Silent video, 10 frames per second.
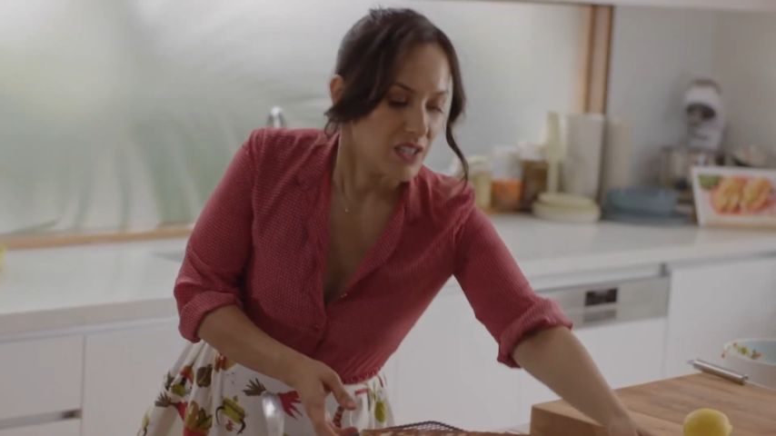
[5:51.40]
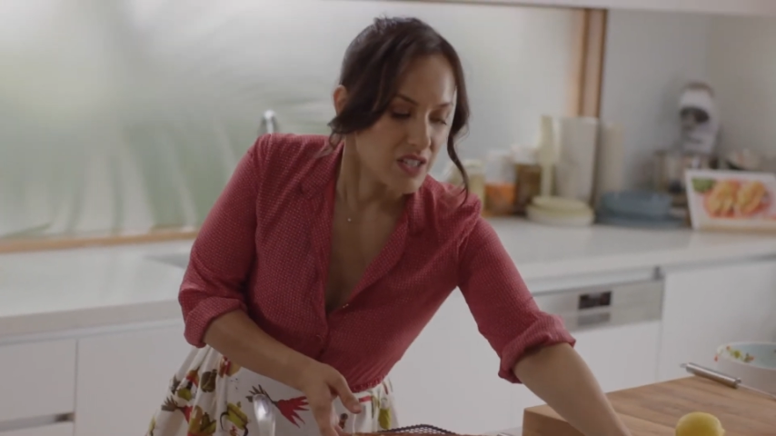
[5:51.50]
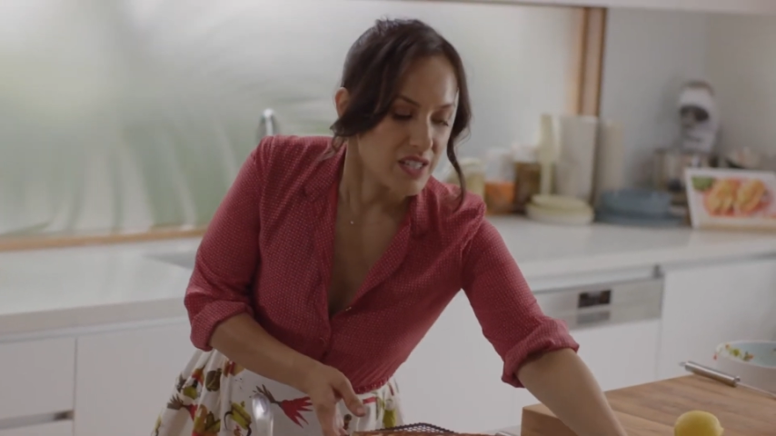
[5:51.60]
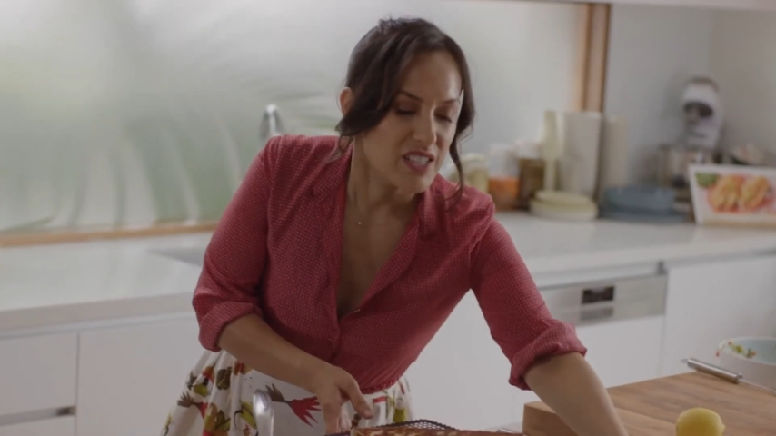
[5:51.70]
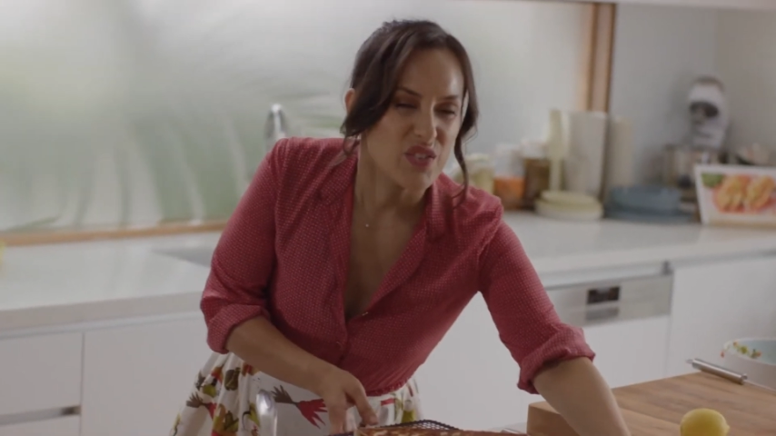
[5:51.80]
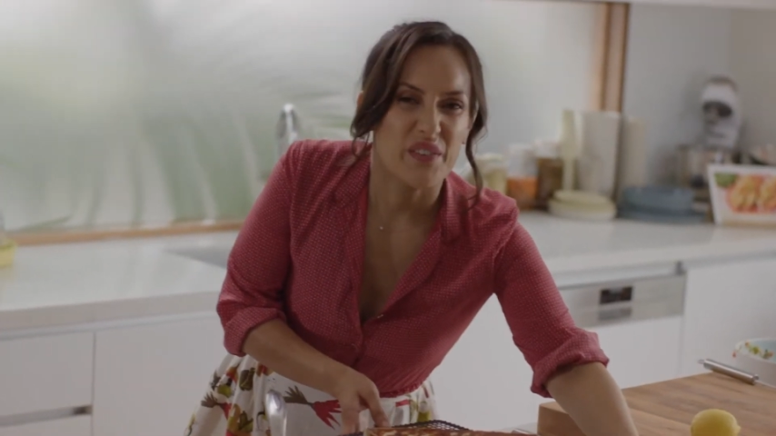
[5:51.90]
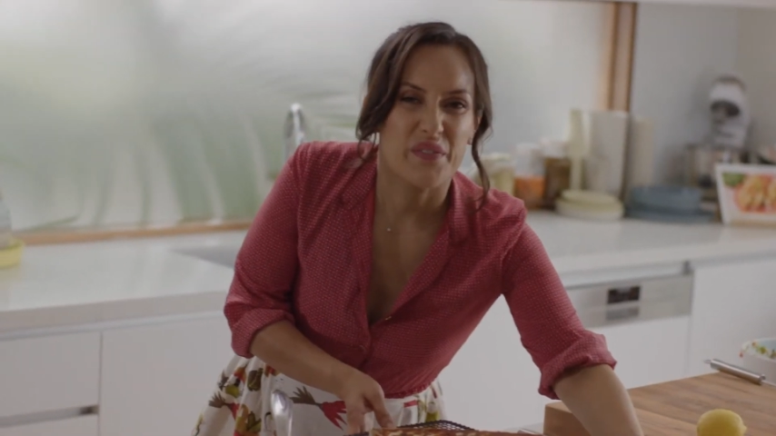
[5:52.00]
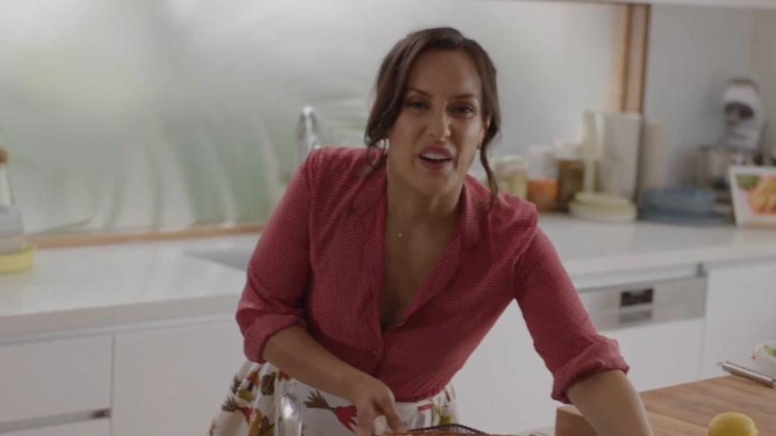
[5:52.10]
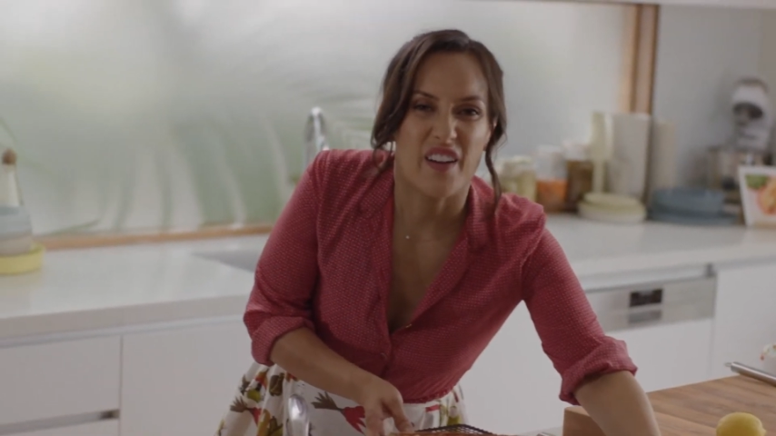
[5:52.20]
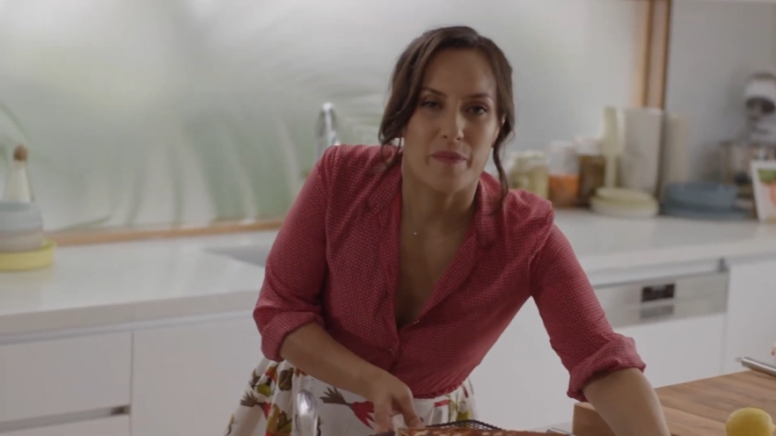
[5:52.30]
Just needs around
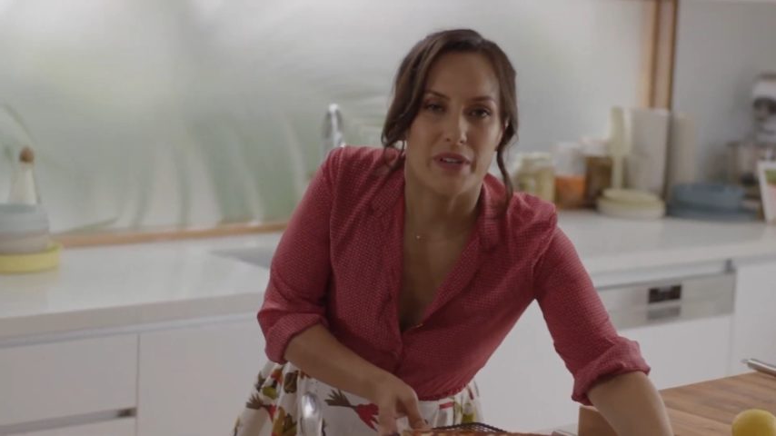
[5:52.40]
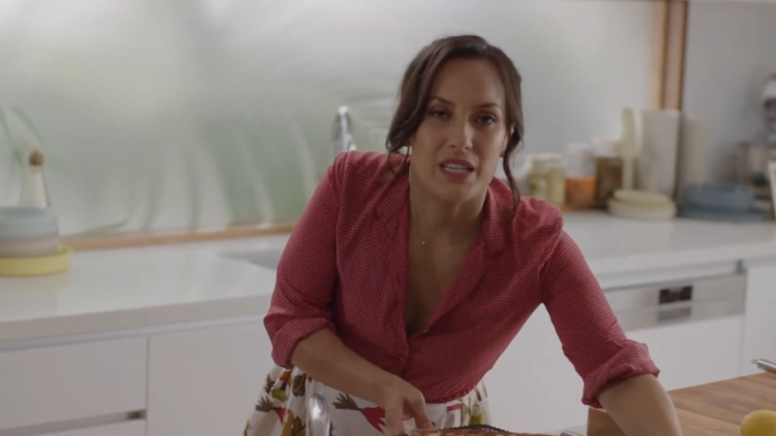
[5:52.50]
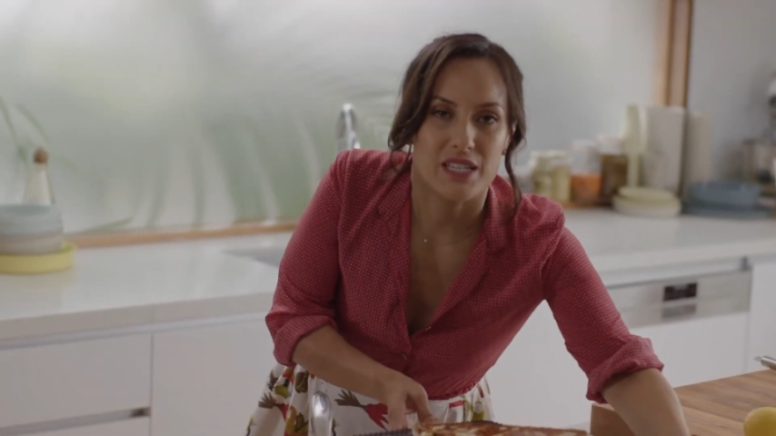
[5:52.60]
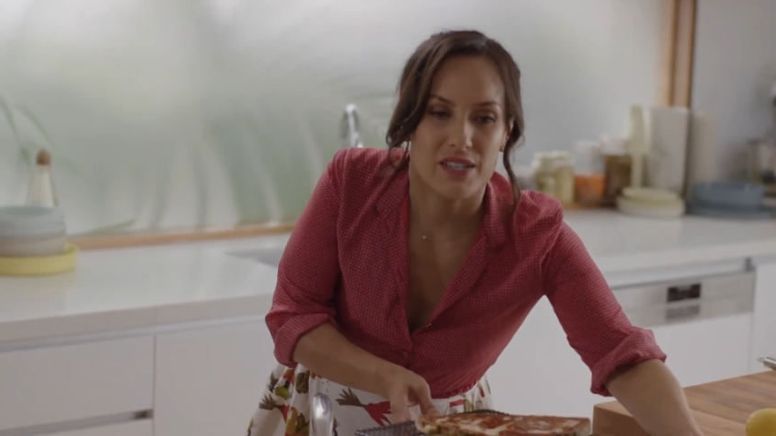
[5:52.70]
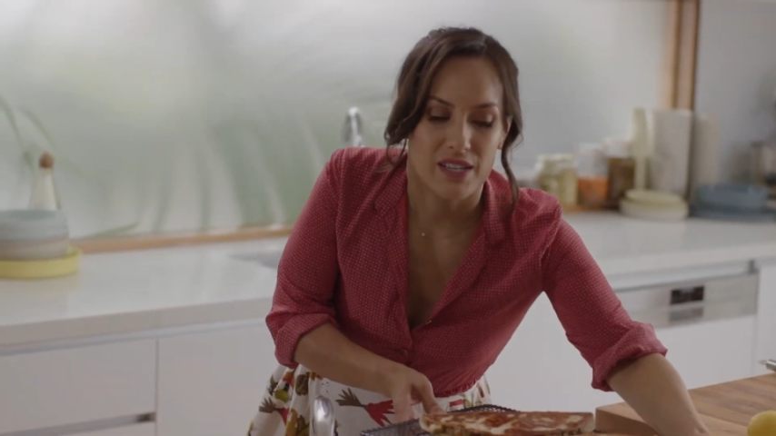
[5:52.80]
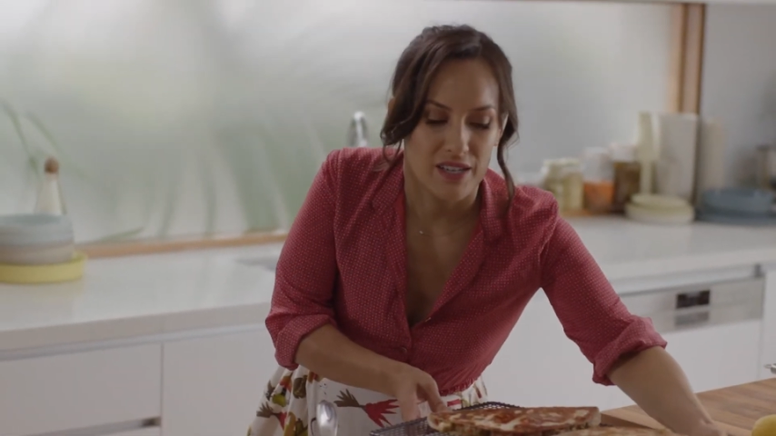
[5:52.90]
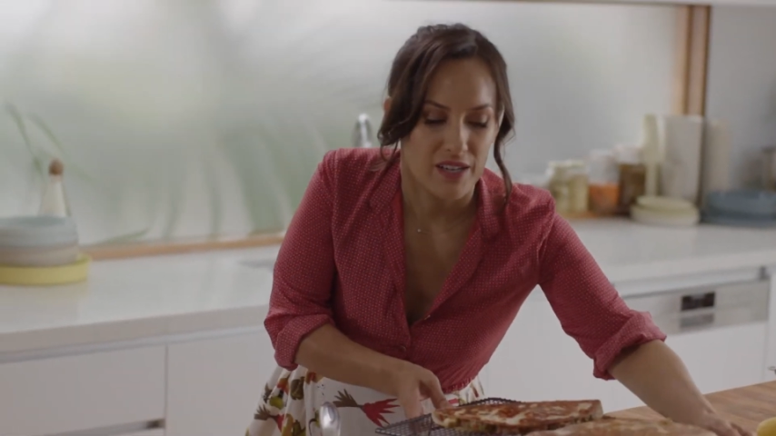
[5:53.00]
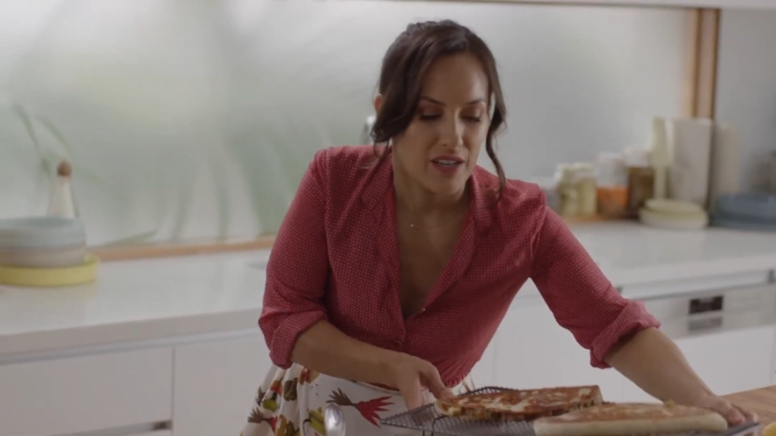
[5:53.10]
5 minutes